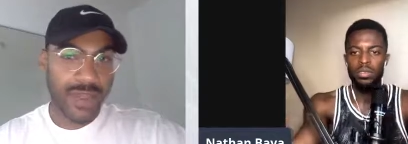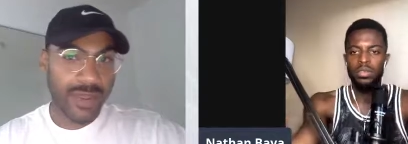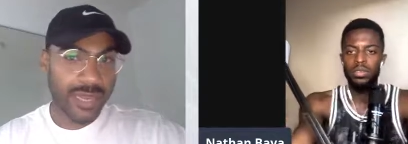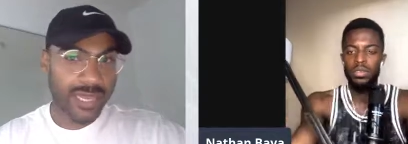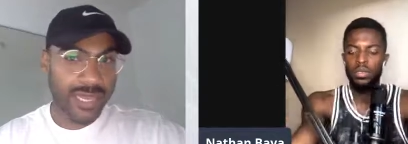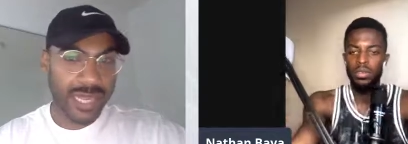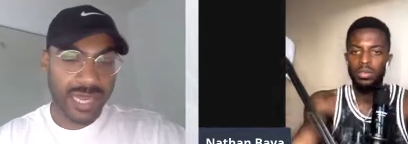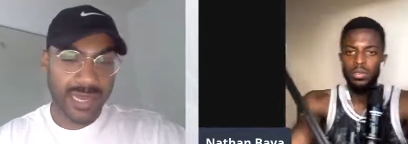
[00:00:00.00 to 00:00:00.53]

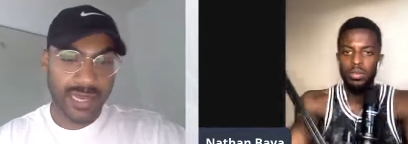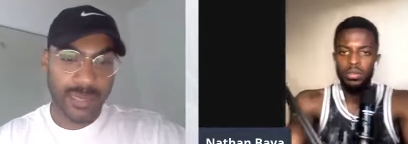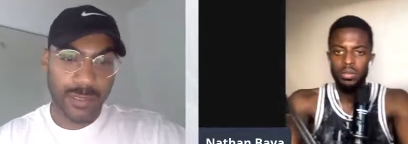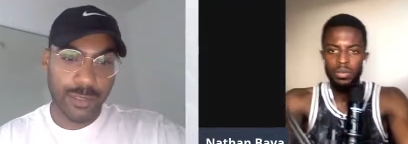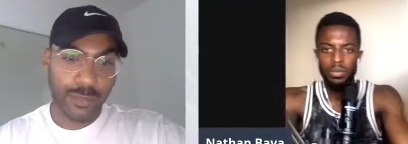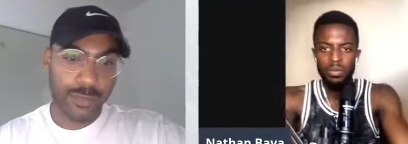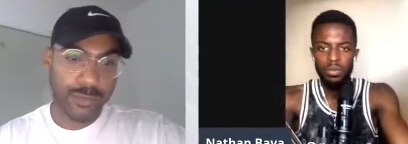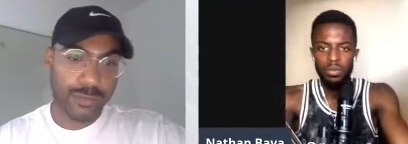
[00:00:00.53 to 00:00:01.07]
Speaker 1: very like
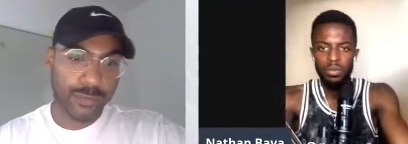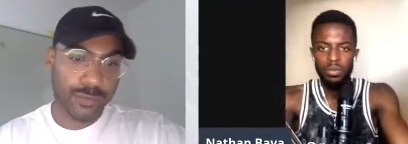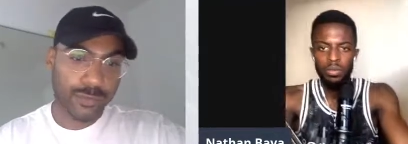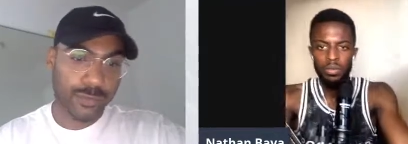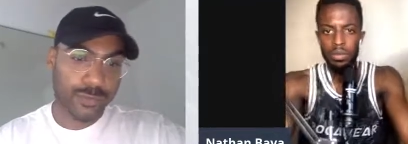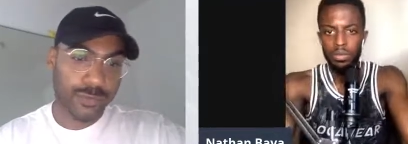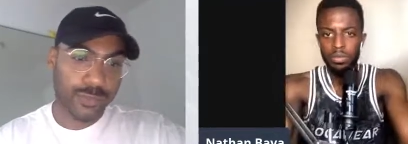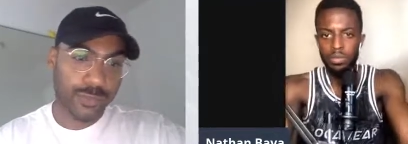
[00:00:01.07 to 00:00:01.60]

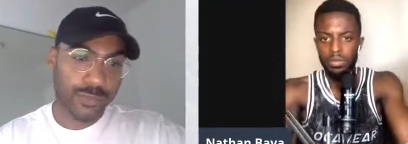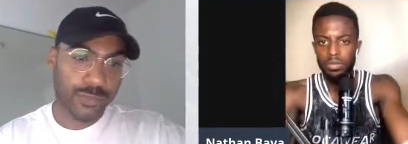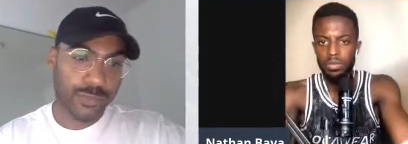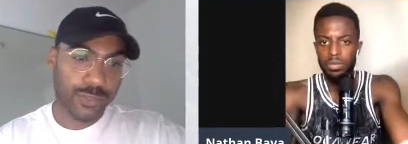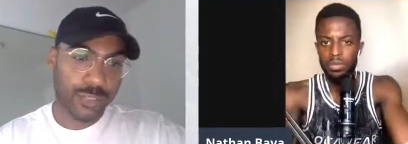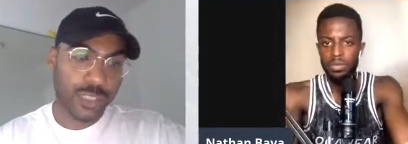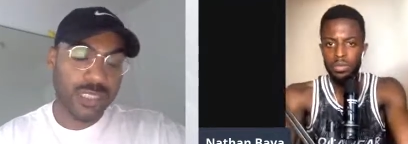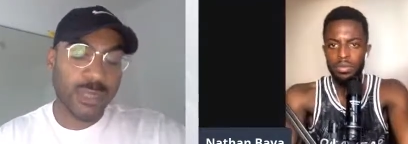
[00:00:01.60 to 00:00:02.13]

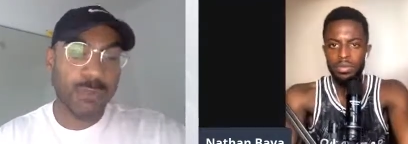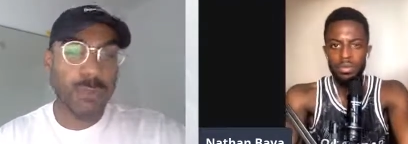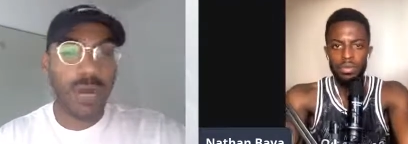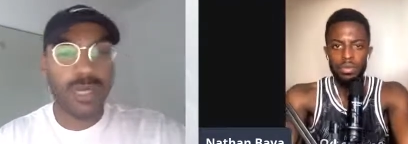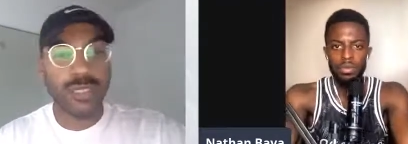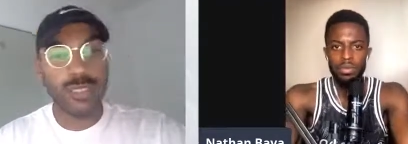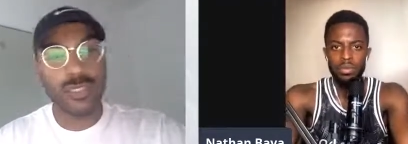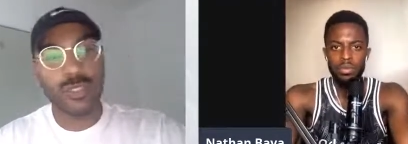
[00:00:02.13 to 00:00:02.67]
just a
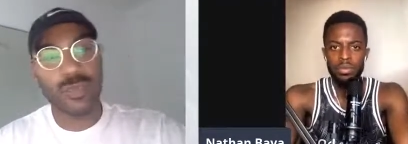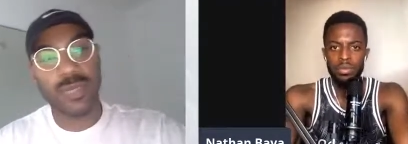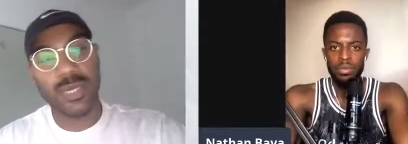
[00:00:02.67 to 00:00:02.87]
modern